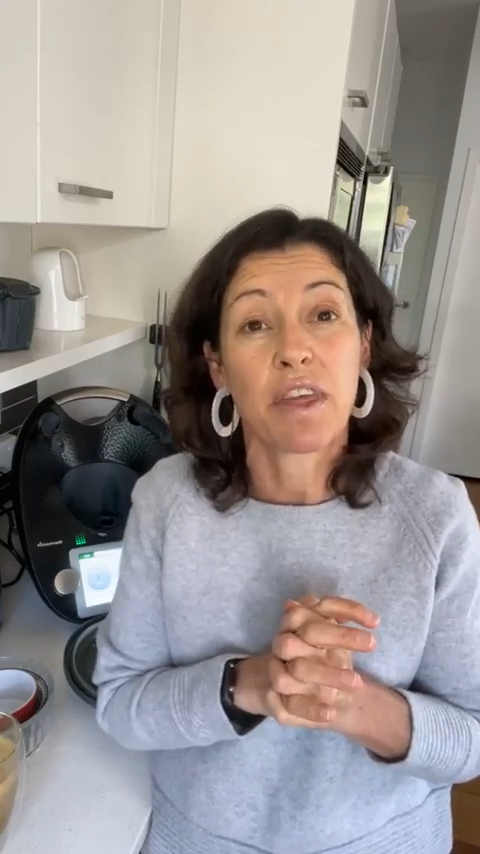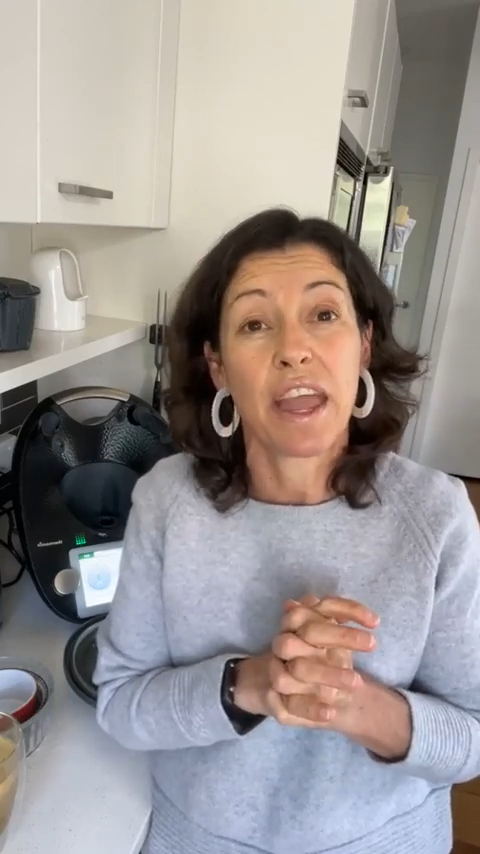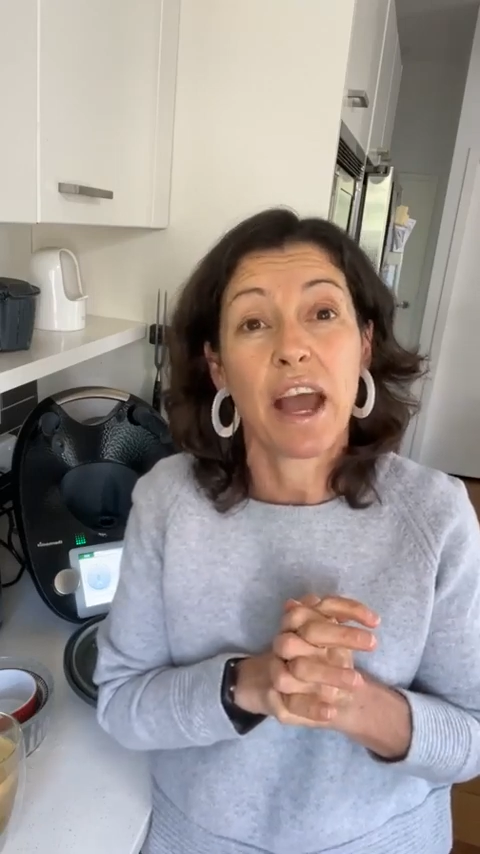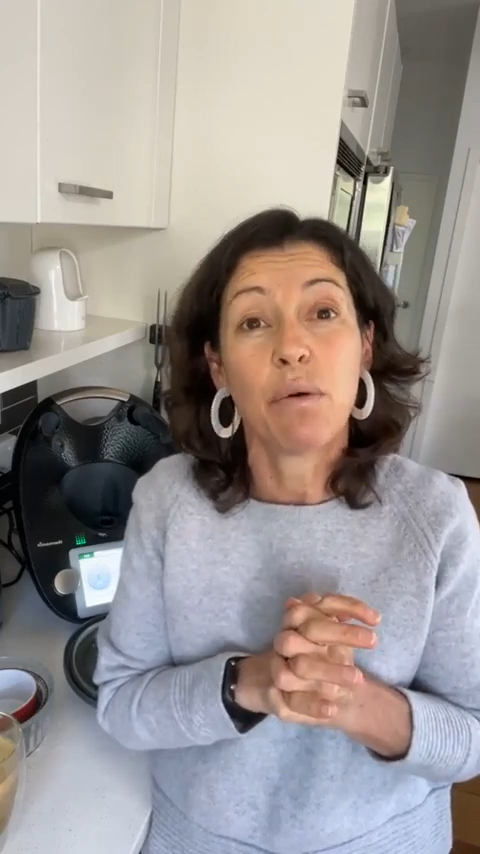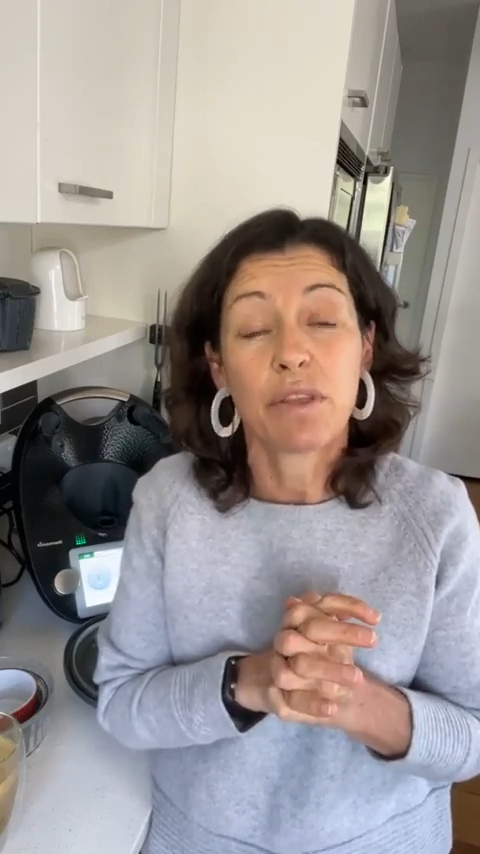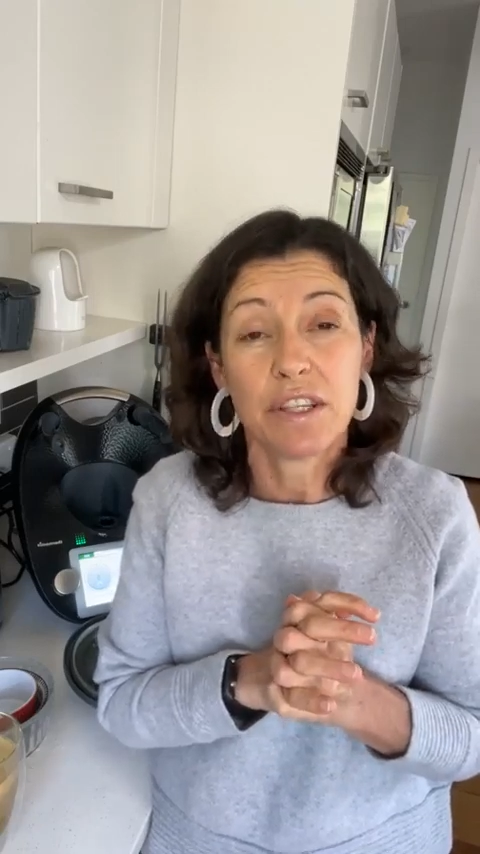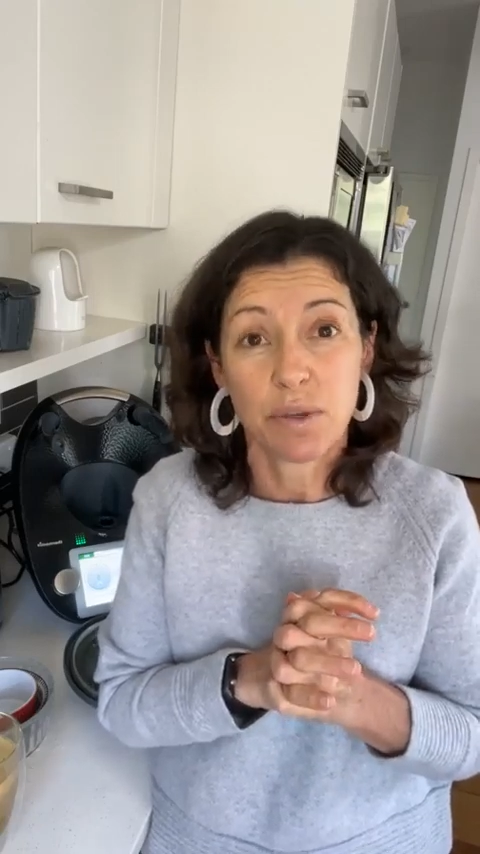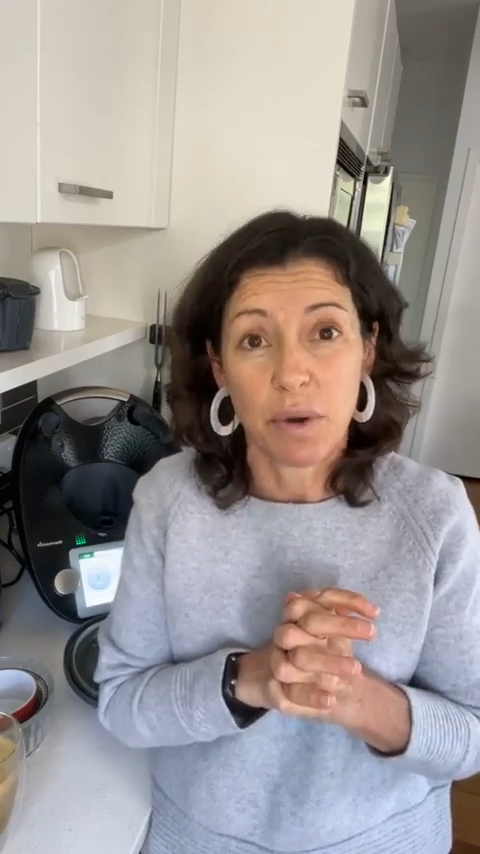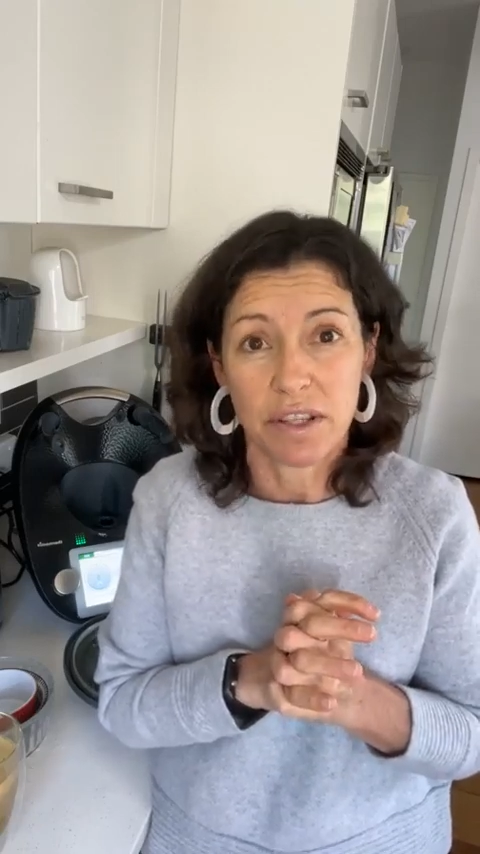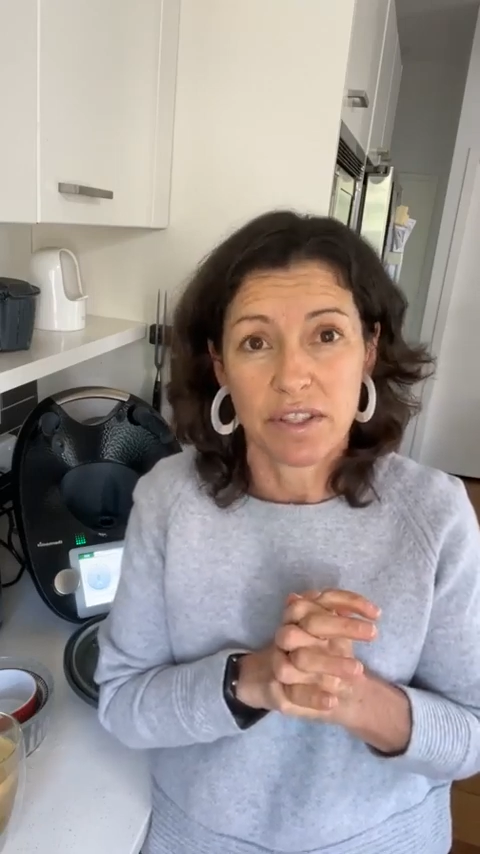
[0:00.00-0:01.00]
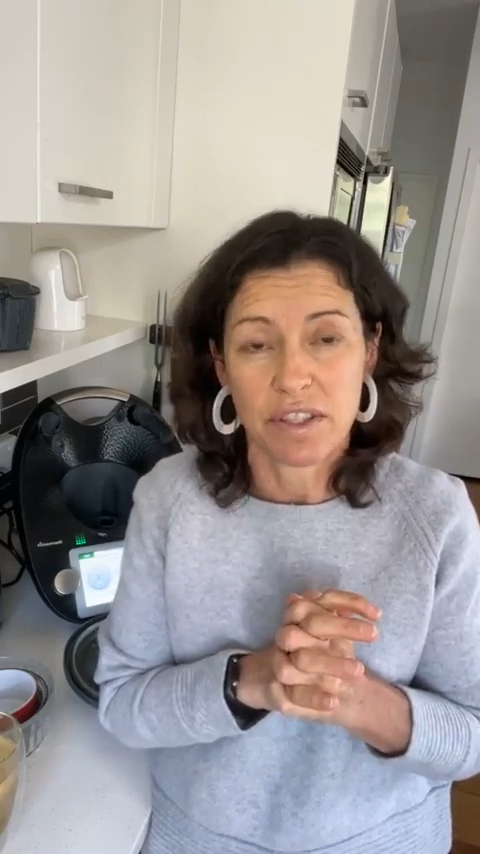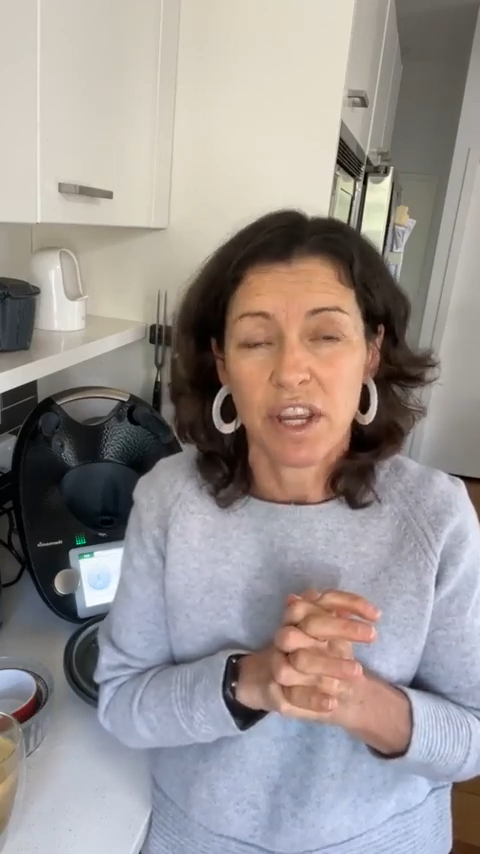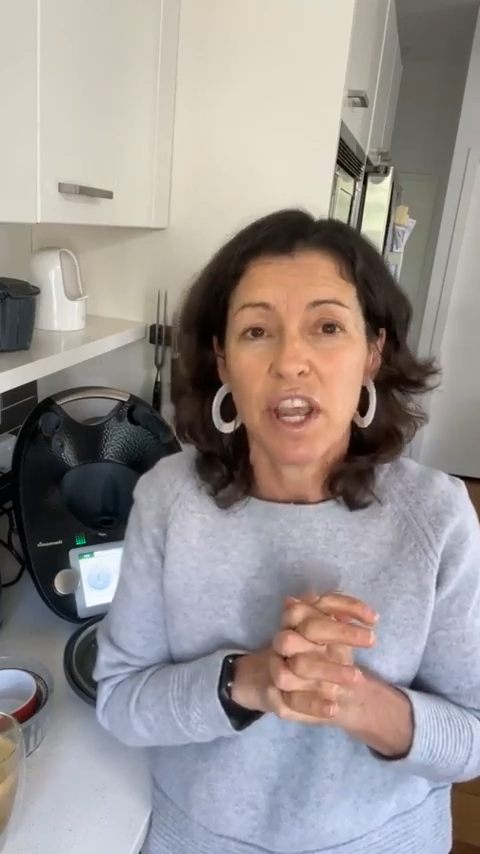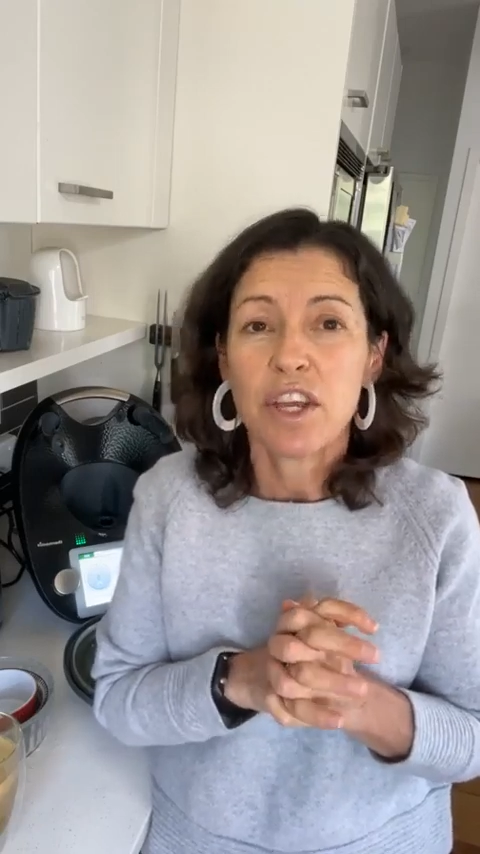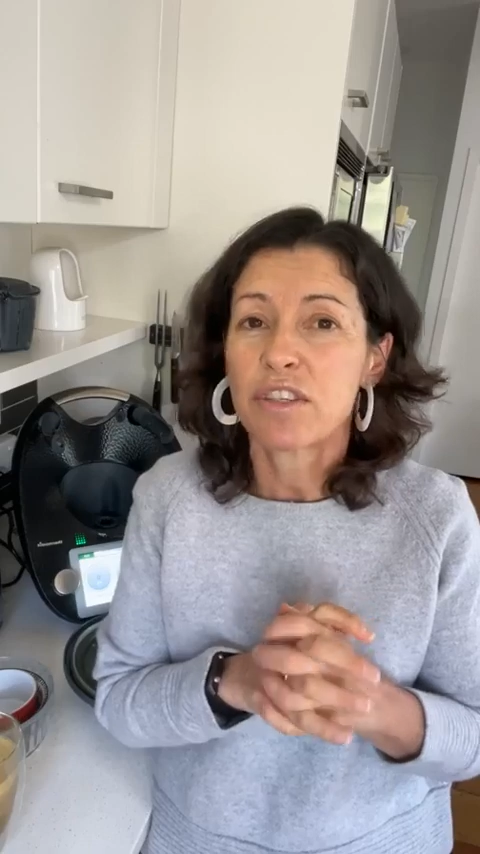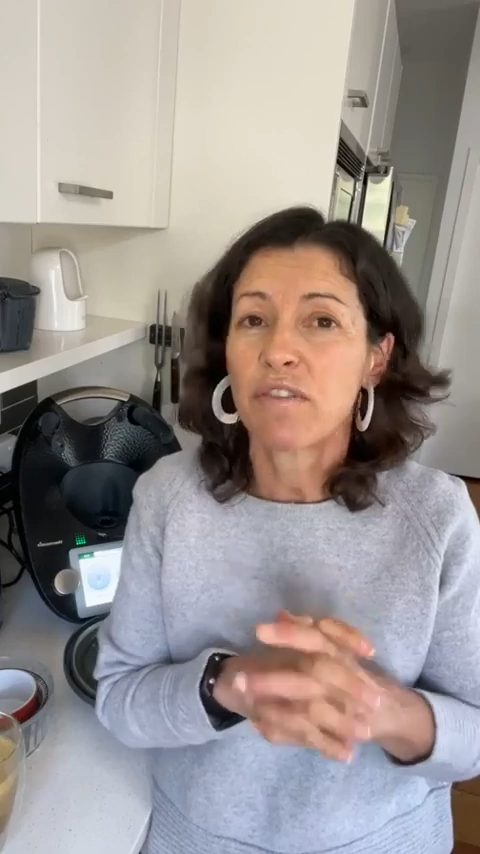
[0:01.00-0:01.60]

with a healthy twist.